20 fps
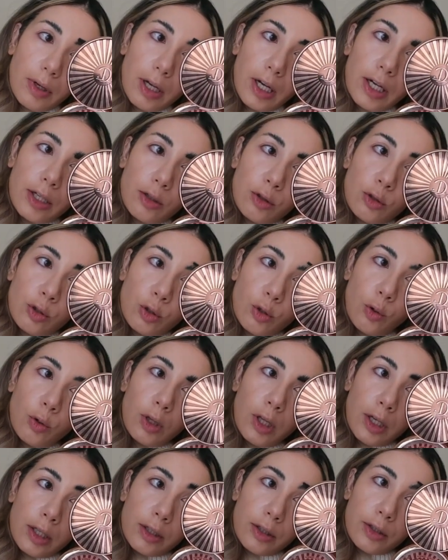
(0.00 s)
i no
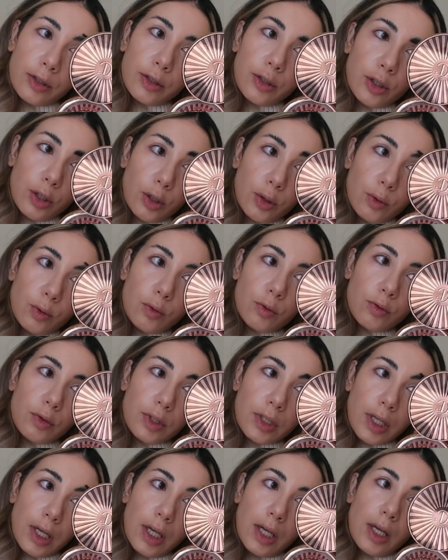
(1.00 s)
longer use
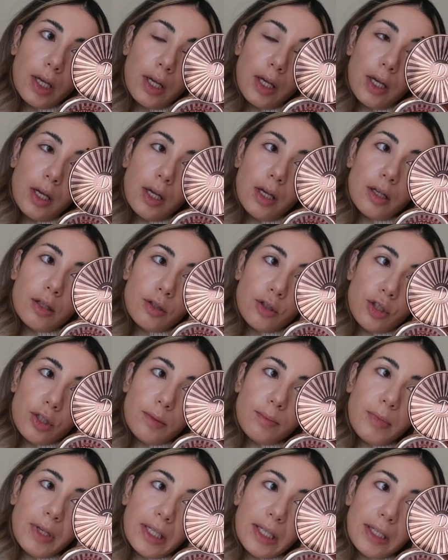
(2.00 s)

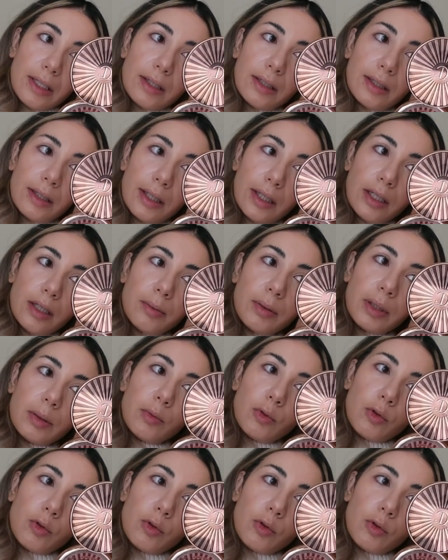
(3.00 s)
just make it a little bit